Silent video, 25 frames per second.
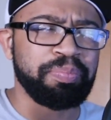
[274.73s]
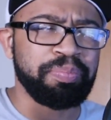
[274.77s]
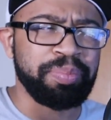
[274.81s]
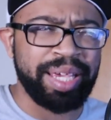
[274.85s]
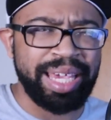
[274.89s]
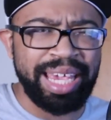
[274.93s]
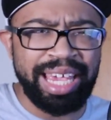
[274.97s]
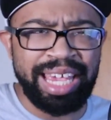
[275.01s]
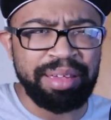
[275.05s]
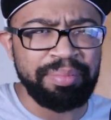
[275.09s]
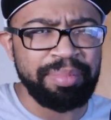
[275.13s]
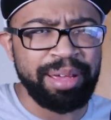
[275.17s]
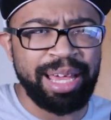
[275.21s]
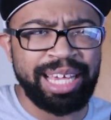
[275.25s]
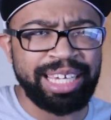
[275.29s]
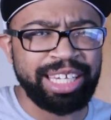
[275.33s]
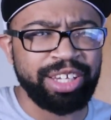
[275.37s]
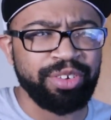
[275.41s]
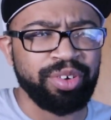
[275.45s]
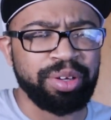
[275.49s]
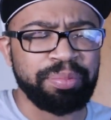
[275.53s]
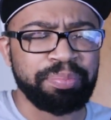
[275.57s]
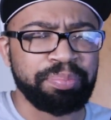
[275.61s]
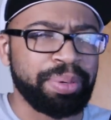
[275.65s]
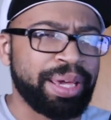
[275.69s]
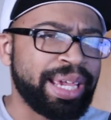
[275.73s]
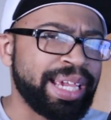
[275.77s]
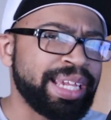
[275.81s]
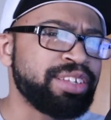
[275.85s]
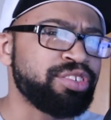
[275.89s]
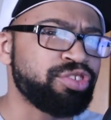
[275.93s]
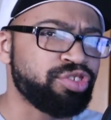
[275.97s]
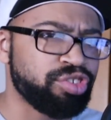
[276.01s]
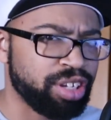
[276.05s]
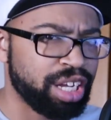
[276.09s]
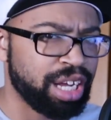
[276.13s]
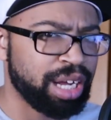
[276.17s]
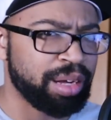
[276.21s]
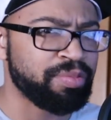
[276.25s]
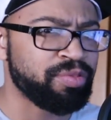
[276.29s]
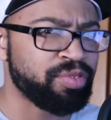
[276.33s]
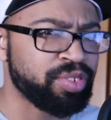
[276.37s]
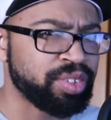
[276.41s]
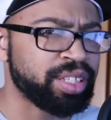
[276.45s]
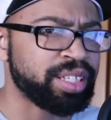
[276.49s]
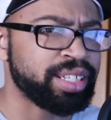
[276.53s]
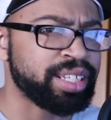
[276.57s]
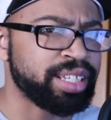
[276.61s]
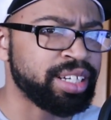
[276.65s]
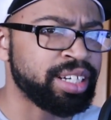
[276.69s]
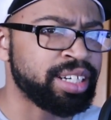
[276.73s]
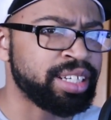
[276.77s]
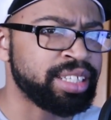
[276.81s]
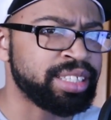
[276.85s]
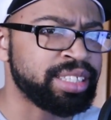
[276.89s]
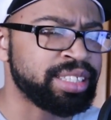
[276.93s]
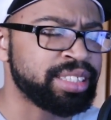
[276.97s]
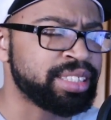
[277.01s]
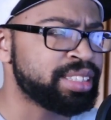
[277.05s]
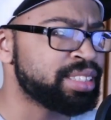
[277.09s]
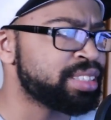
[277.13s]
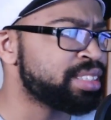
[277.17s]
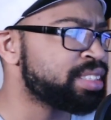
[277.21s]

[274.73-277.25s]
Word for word: game accurate paint job for the gun.